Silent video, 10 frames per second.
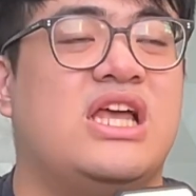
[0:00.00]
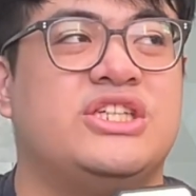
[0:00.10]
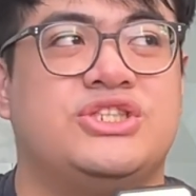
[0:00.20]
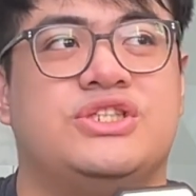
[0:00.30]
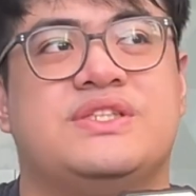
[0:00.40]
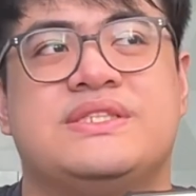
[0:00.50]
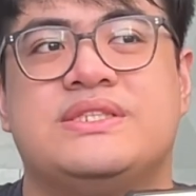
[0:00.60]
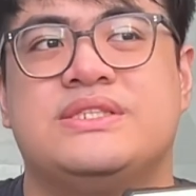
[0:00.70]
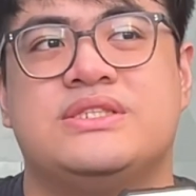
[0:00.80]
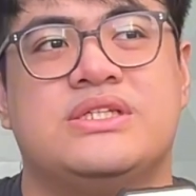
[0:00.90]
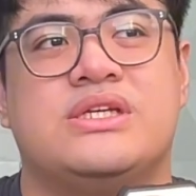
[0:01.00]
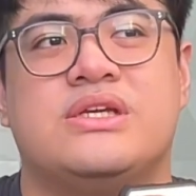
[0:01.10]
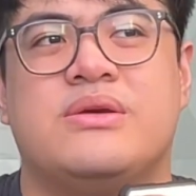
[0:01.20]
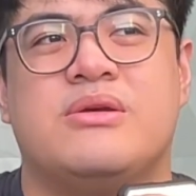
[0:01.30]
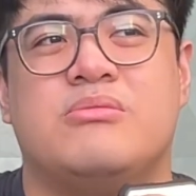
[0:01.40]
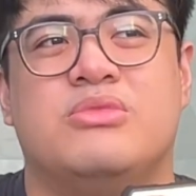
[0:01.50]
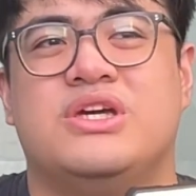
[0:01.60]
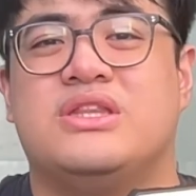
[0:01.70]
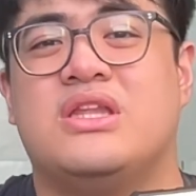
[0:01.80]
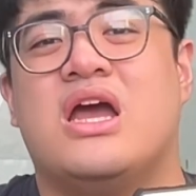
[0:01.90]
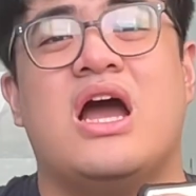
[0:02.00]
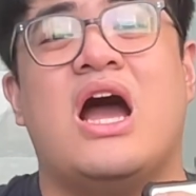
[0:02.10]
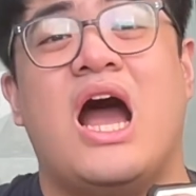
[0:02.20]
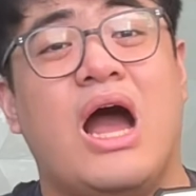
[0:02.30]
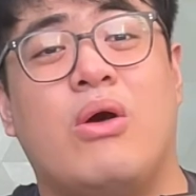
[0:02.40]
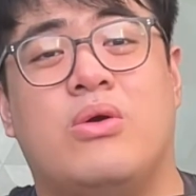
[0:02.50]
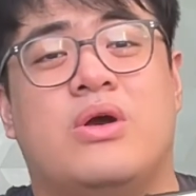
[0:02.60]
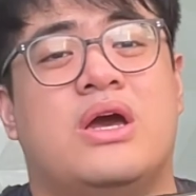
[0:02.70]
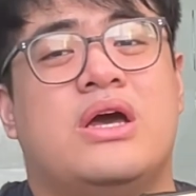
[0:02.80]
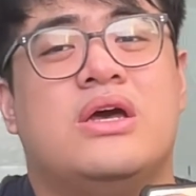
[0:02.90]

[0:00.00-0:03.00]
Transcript: elections. But how?